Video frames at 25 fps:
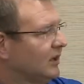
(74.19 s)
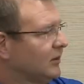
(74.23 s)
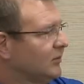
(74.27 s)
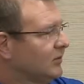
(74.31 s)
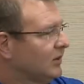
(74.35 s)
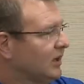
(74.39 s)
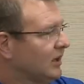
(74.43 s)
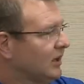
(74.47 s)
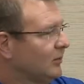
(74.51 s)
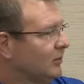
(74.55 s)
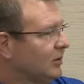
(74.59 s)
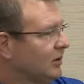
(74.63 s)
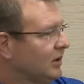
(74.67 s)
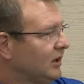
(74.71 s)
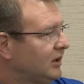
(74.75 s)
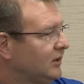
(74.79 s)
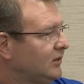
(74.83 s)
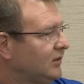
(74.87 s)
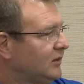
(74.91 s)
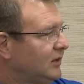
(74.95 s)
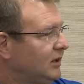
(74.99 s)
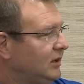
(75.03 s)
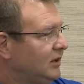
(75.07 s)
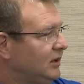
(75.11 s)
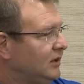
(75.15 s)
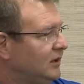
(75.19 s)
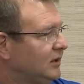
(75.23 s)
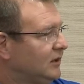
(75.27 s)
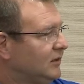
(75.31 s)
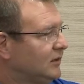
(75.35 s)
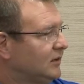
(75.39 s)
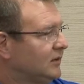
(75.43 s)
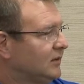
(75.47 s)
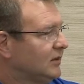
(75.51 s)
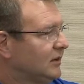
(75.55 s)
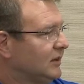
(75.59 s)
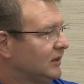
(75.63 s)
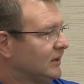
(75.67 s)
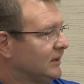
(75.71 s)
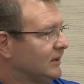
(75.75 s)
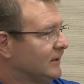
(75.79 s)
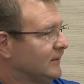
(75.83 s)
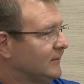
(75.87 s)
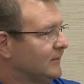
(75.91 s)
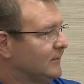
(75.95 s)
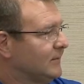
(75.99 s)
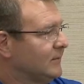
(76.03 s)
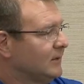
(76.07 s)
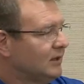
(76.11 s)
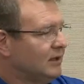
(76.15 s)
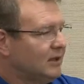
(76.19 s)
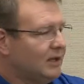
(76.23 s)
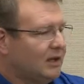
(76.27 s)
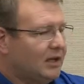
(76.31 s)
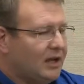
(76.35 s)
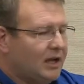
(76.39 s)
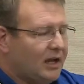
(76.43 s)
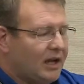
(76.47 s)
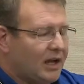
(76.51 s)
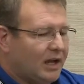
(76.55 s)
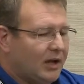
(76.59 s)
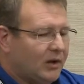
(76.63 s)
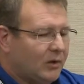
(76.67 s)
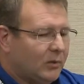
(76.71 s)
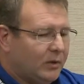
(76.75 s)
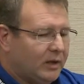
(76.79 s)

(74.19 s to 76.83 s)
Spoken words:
Second place is how